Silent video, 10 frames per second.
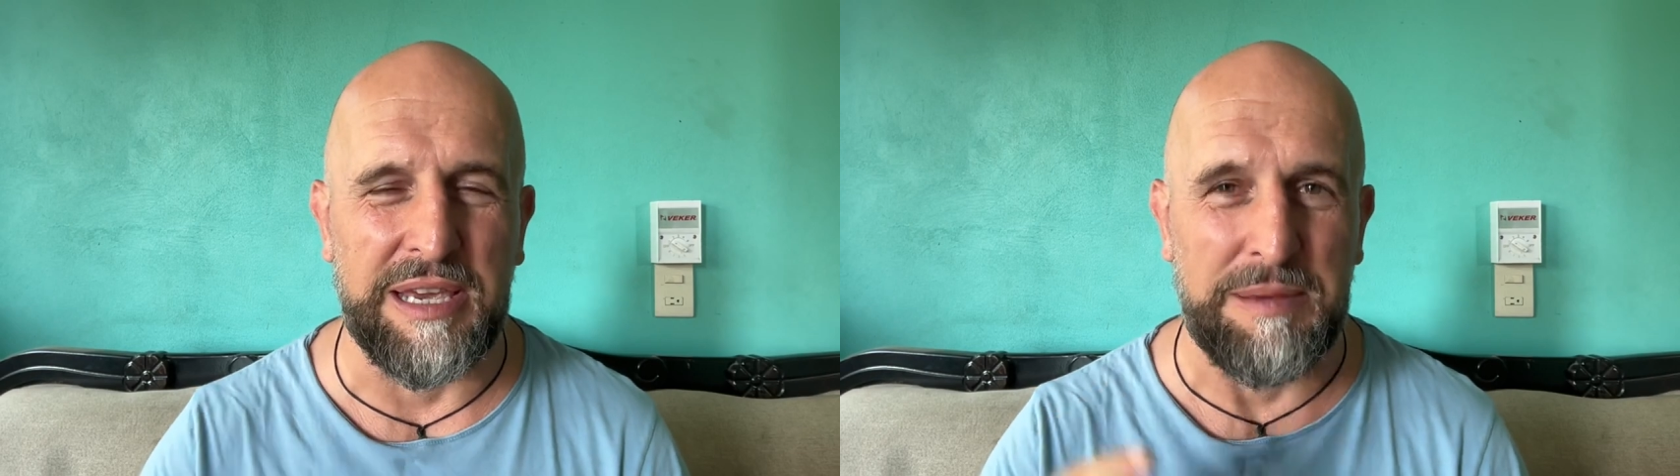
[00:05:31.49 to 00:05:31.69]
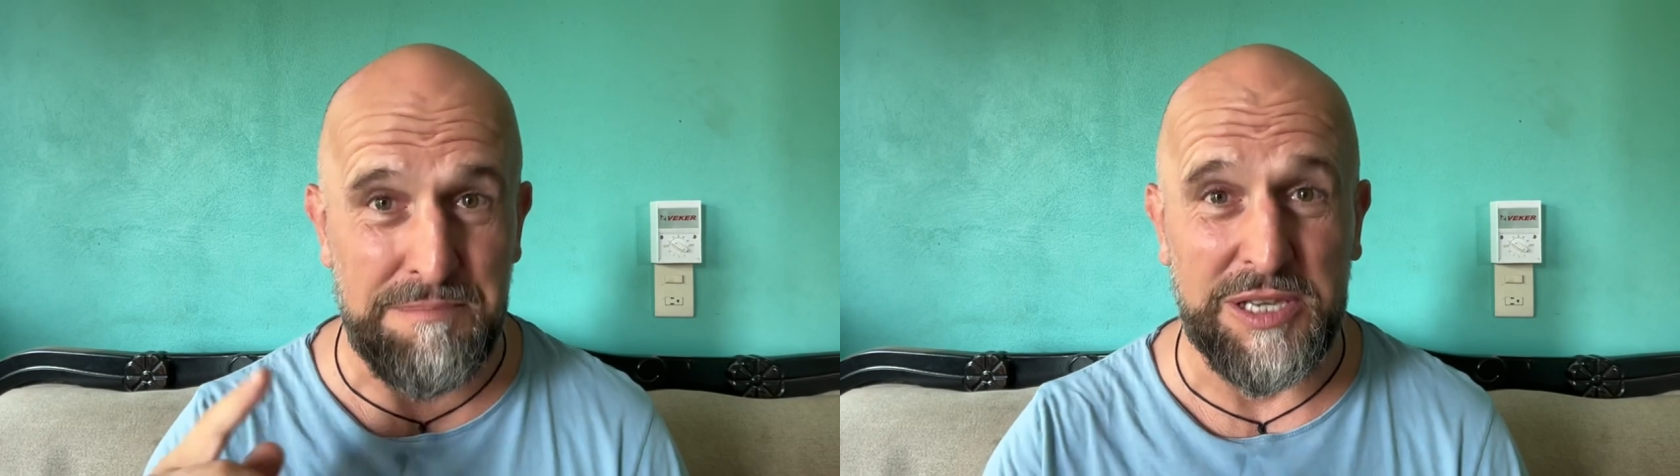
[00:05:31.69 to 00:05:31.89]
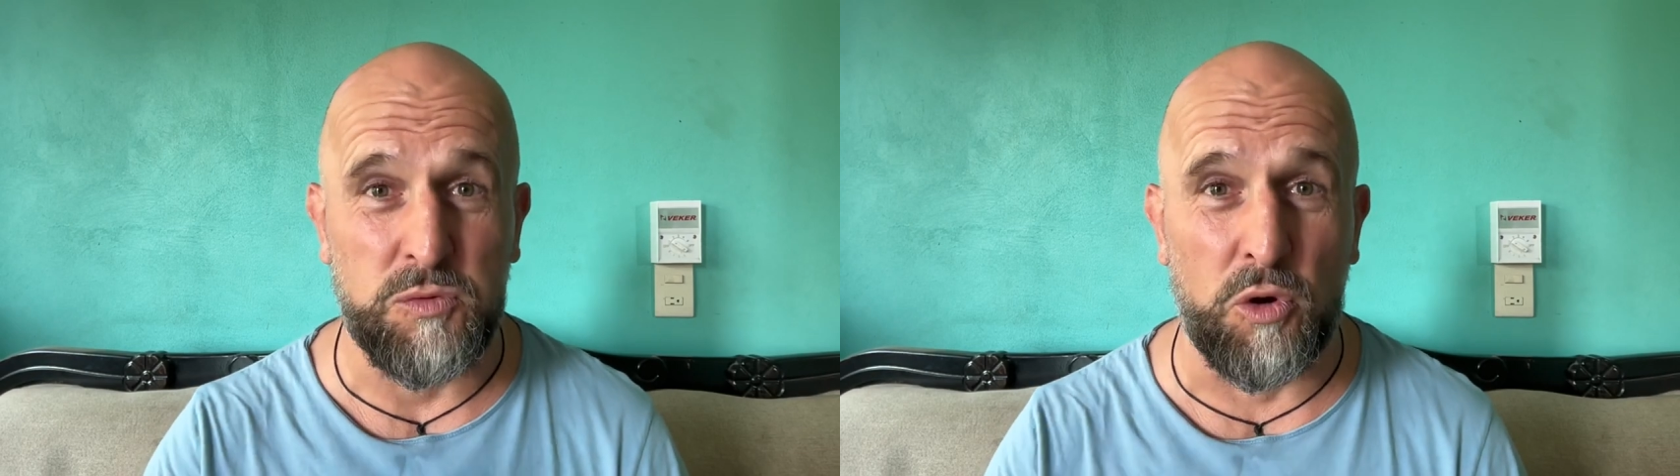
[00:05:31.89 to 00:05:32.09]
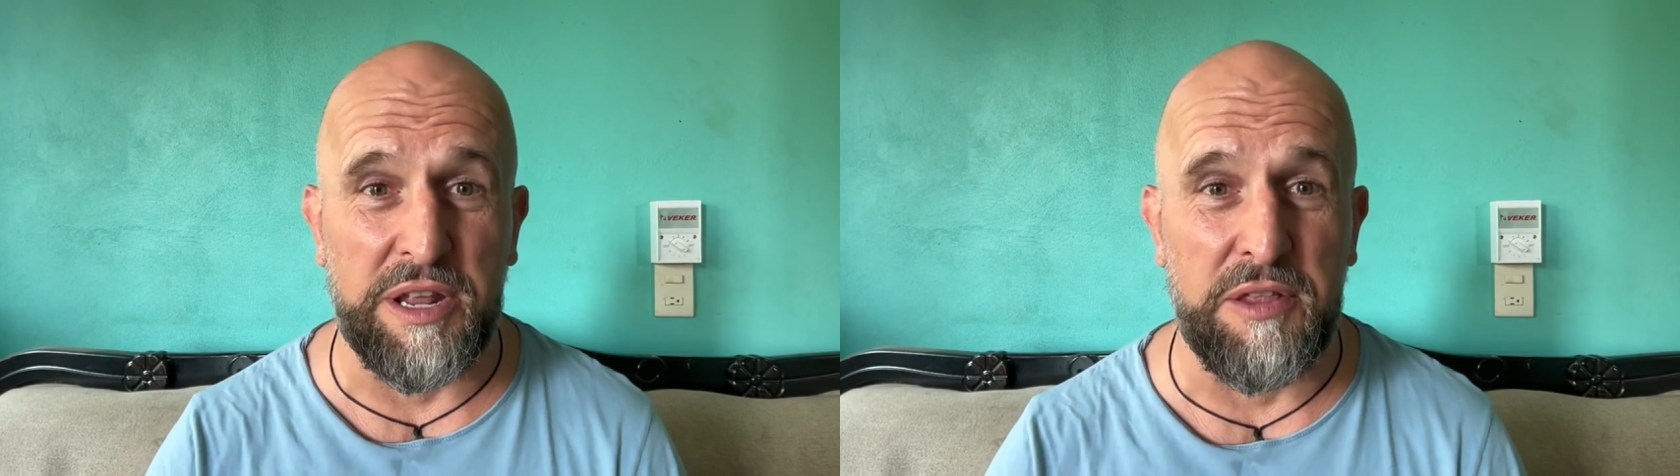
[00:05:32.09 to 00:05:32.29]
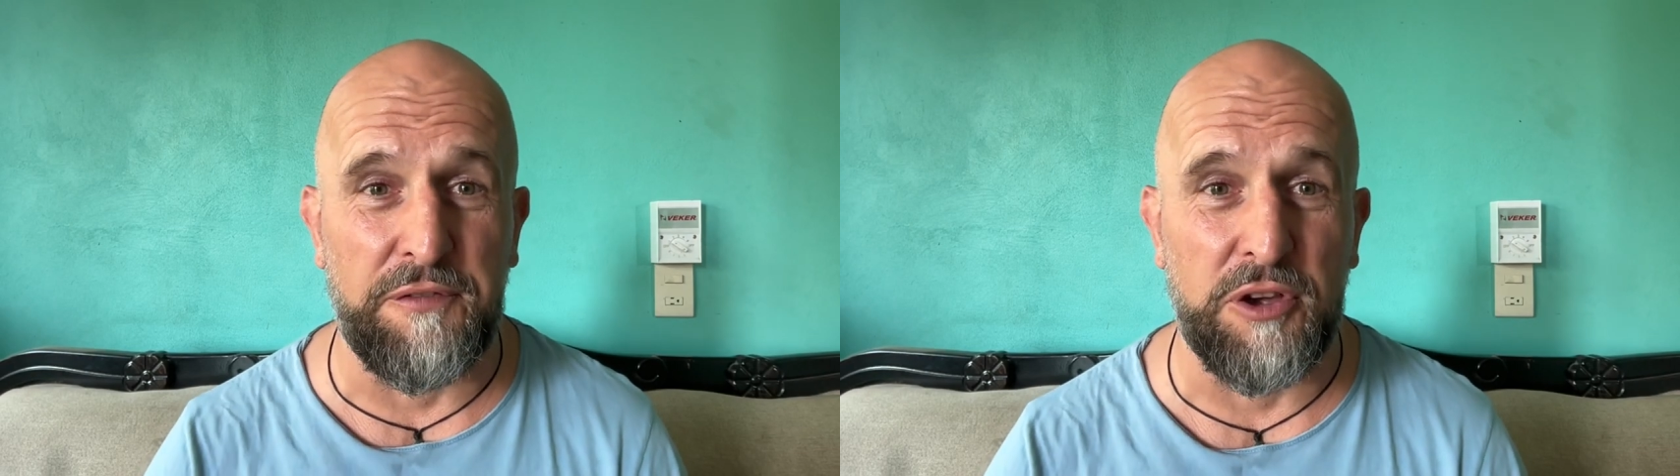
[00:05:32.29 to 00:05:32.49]
He missed one
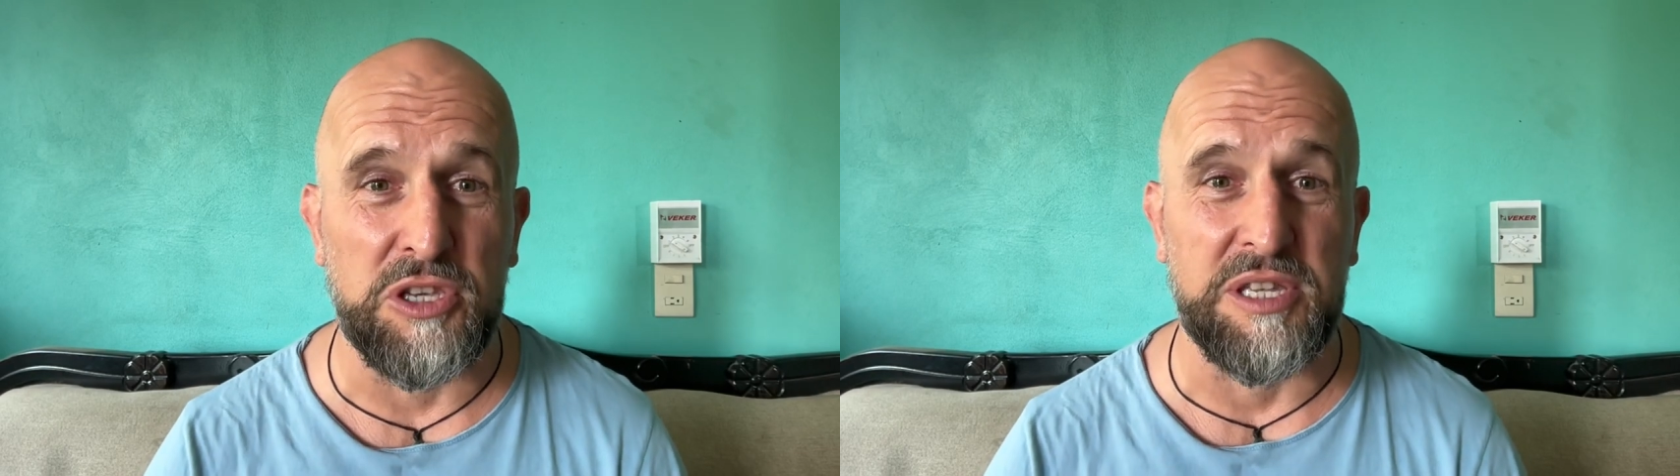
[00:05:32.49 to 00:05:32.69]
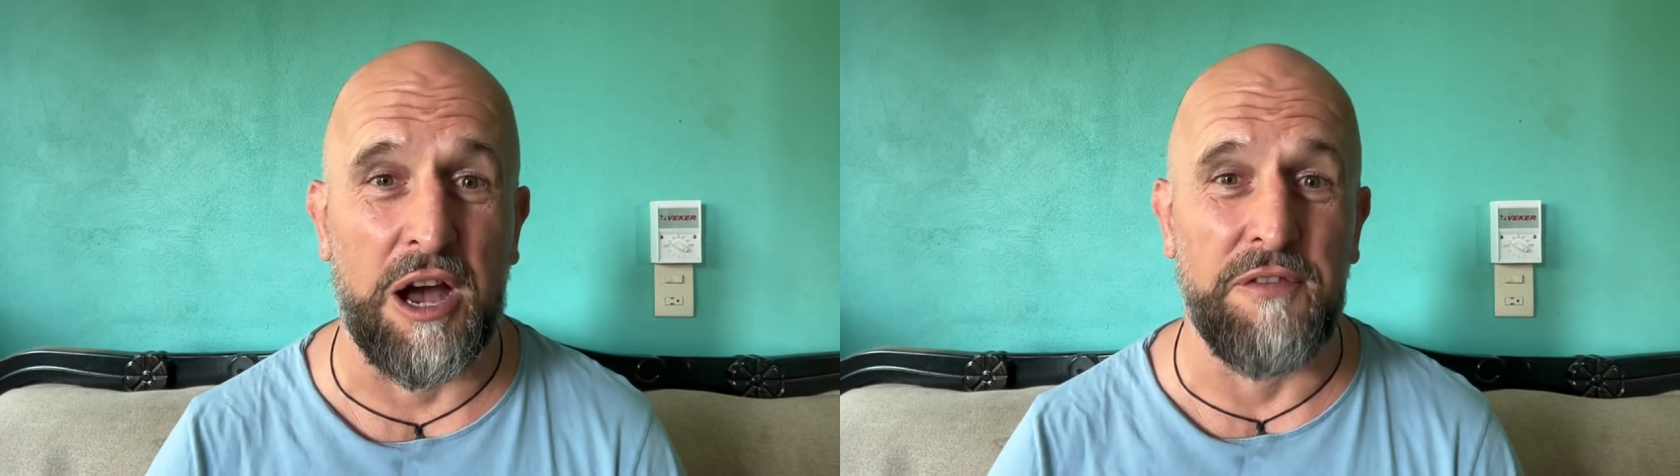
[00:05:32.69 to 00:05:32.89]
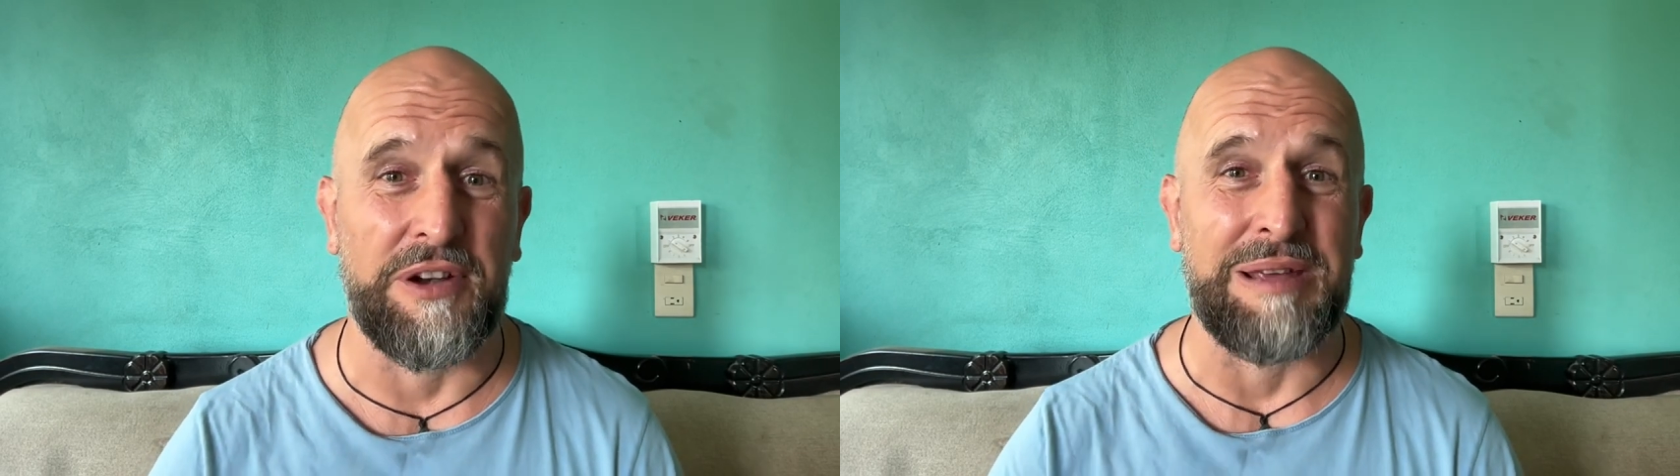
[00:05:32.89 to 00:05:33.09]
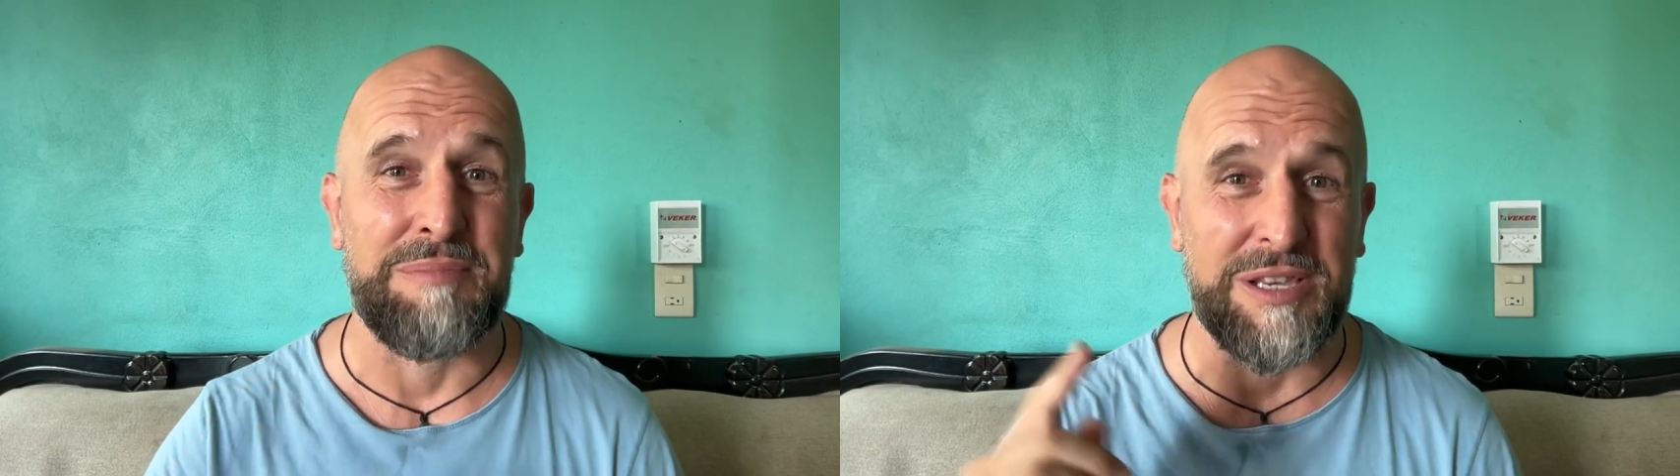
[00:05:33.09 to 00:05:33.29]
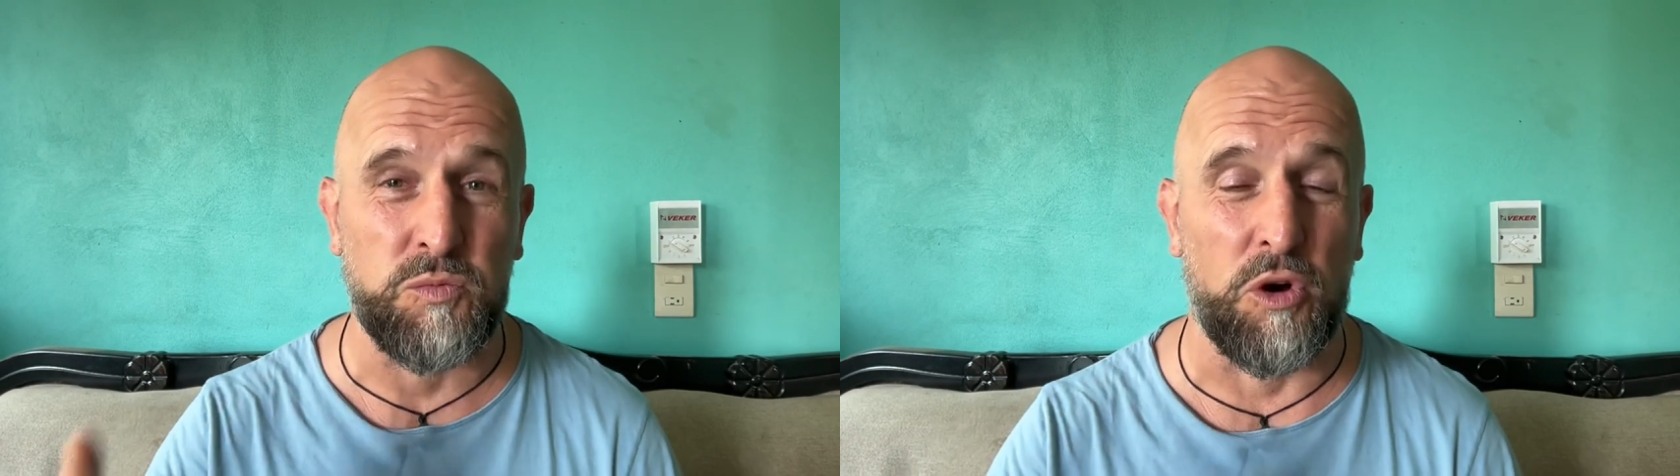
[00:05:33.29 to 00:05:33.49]
in the first half and he
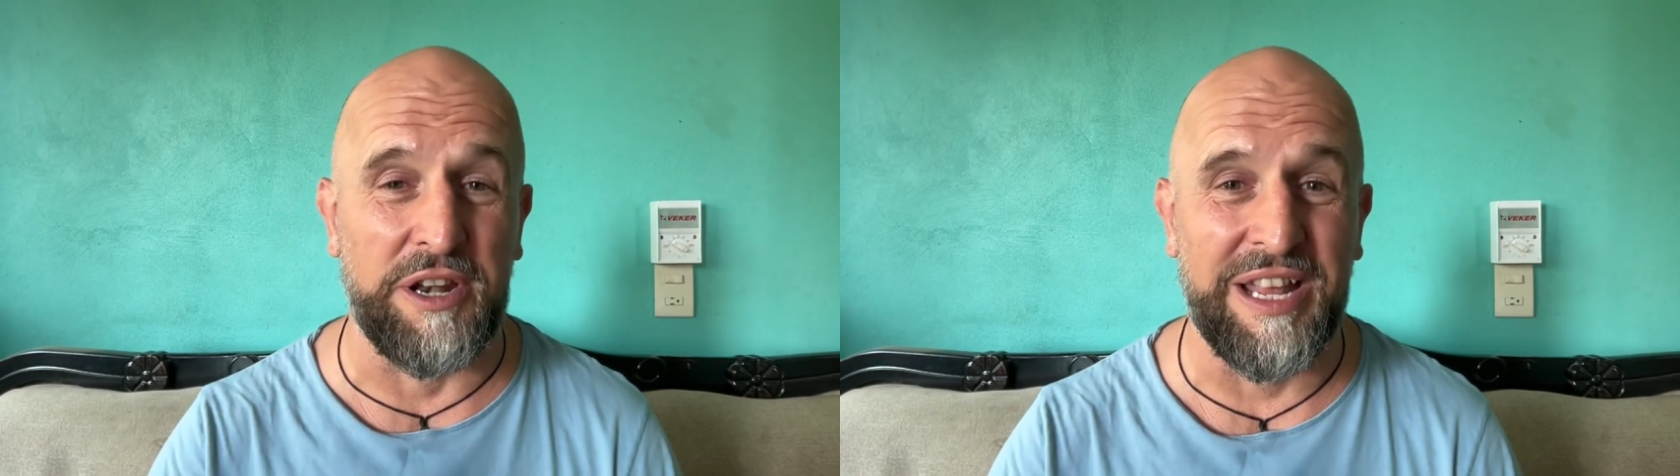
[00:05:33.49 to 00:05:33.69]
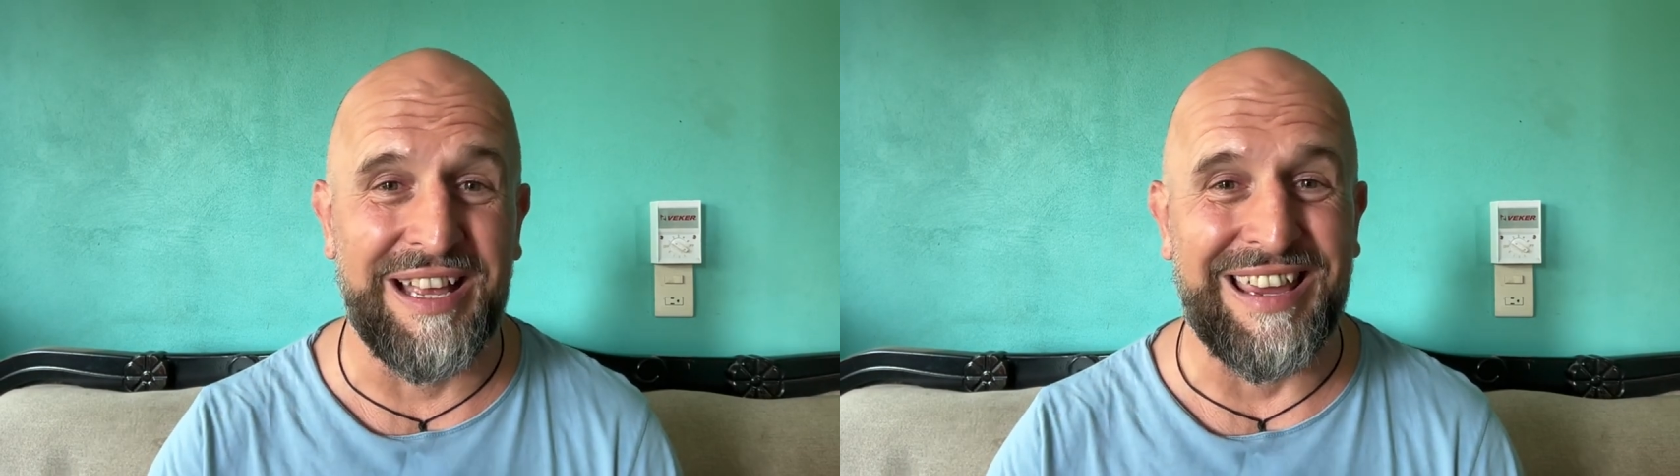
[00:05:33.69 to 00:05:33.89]
missed one